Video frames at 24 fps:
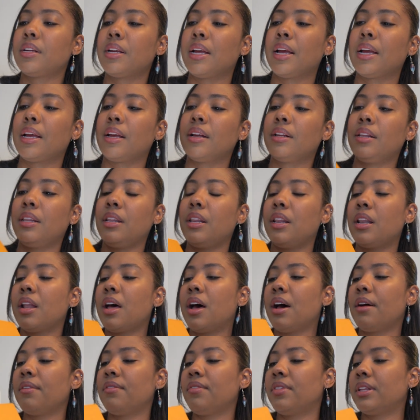I
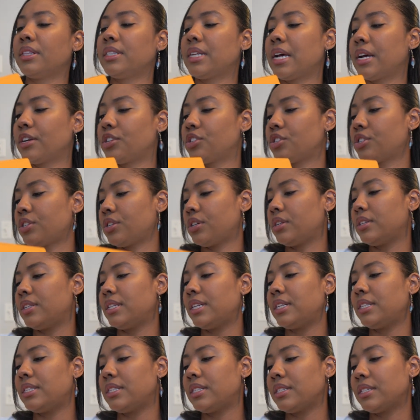love the texture.
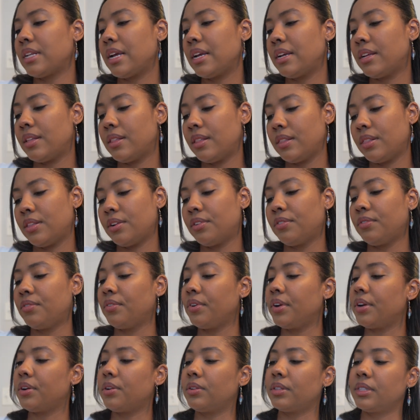This is like the
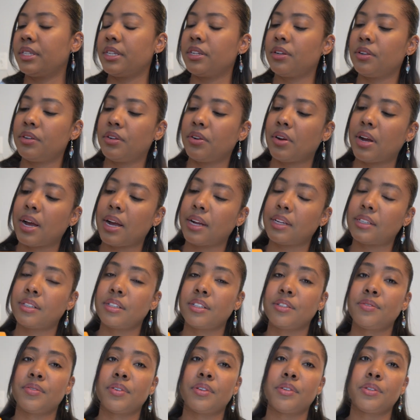real deal, you guys.
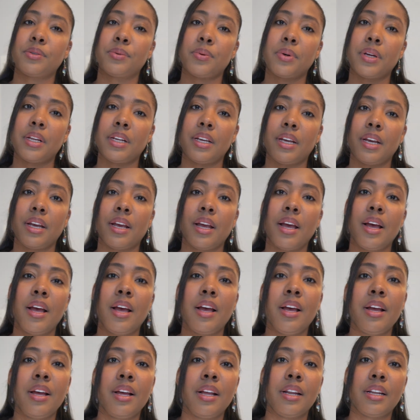This feels really
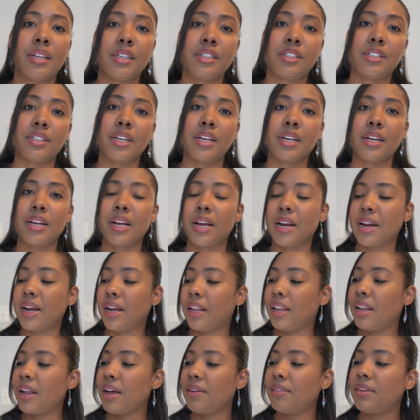legit and I
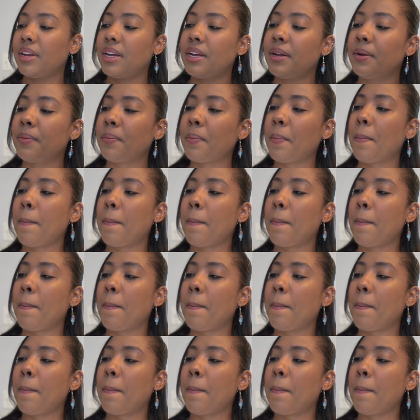love it.